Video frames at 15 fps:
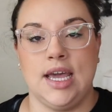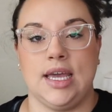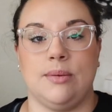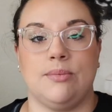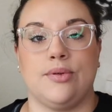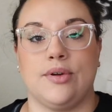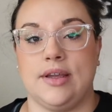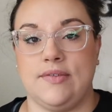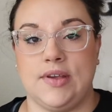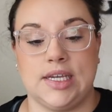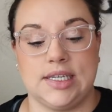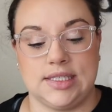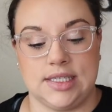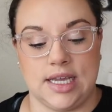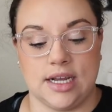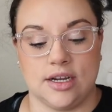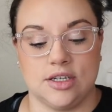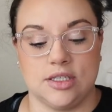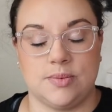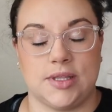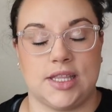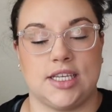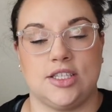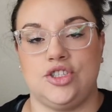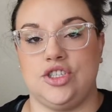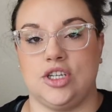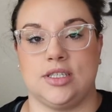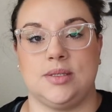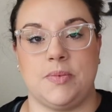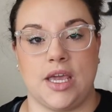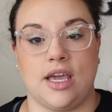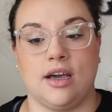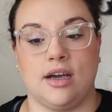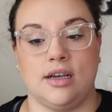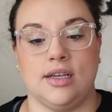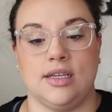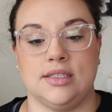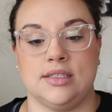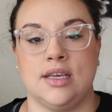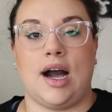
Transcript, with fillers: in previous years, but that's just because